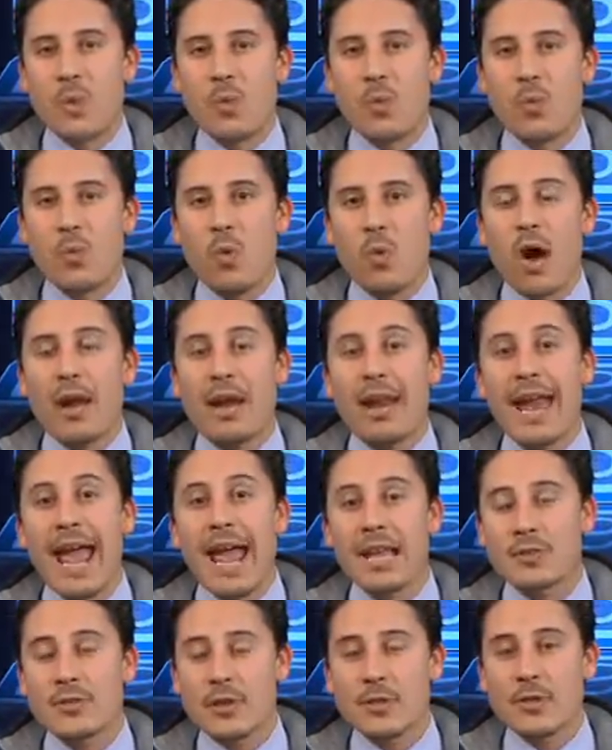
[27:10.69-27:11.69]
wanted
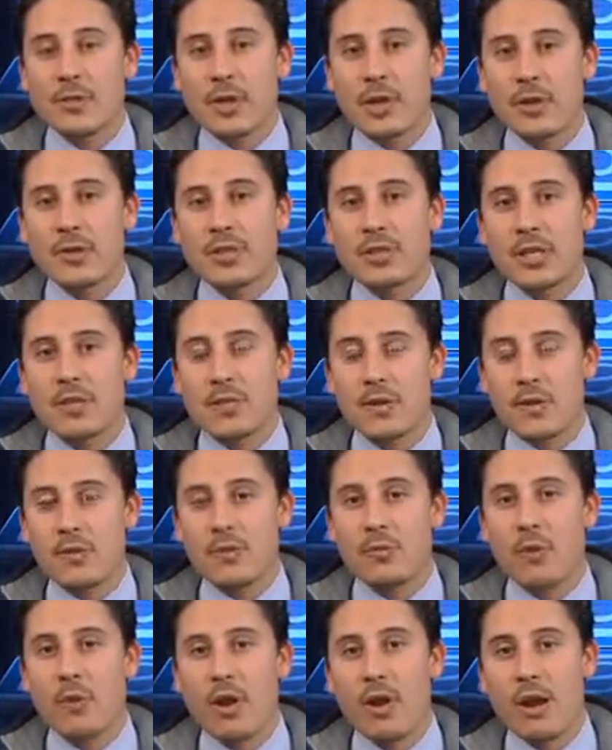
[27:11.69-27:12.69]
answered, what he or she, the
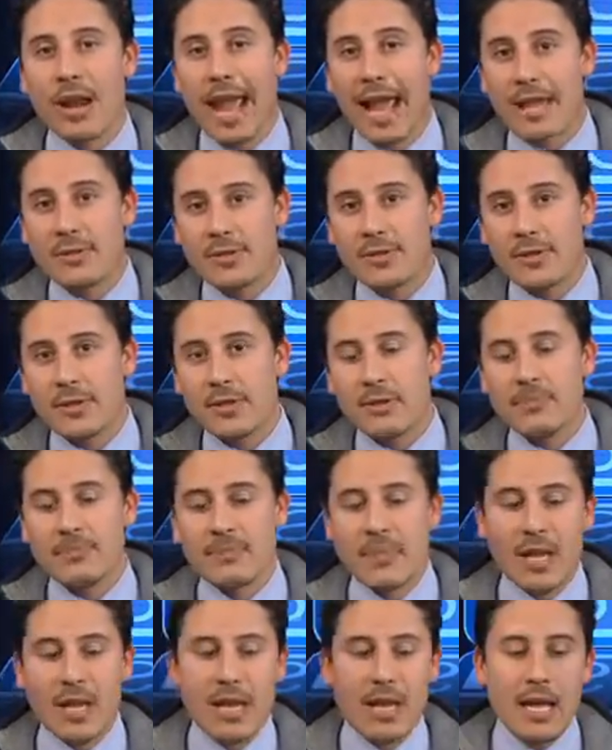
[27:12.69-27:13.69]
donor, wanted answered,